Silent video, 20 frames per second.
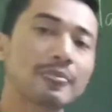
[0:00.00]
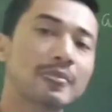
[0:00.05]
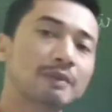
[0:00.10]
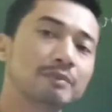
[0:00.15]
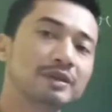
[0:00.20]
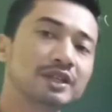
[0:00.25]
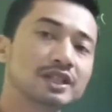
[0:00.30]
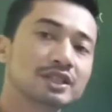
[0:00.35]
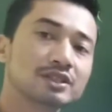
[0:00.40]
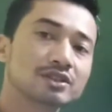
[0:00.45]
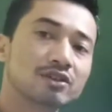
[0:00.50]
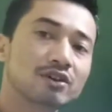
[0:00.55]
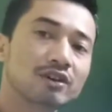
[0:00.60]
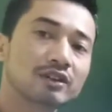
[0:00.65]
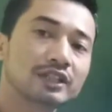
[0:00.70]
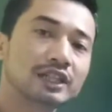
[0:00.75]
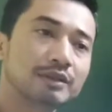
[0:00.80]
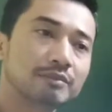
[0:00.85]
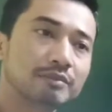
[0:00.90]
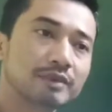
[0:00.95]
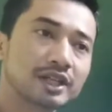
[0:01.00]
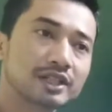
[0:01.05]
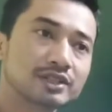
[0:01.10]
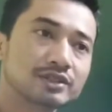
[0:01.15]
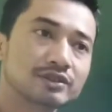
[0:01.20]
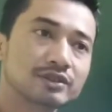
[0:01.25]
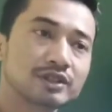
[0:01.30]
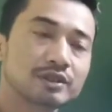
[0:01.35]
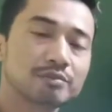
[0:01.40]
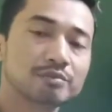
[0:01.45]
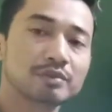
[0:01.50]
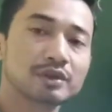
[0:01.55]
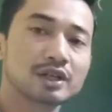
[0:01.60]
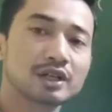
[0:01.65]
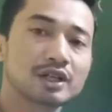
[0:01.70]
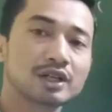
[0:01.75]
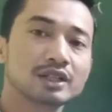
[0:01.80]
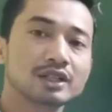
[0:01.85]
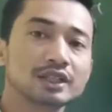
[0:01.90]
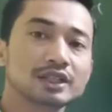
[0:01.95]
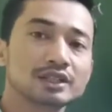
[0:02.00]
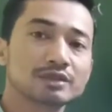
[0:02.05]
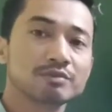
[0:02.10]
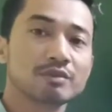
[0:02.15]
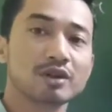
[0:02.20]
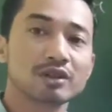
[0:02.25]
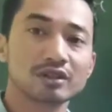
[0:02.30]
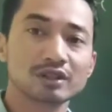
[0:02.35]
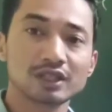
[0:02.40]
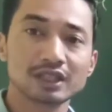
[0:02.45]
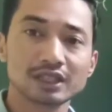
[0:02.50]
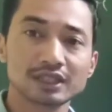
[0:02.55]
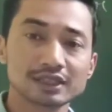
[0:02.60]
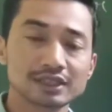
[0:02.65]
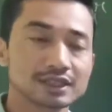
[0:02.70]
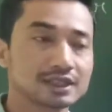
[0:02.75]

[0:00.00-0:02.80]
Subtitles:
b is called the imaginary part, its modulus,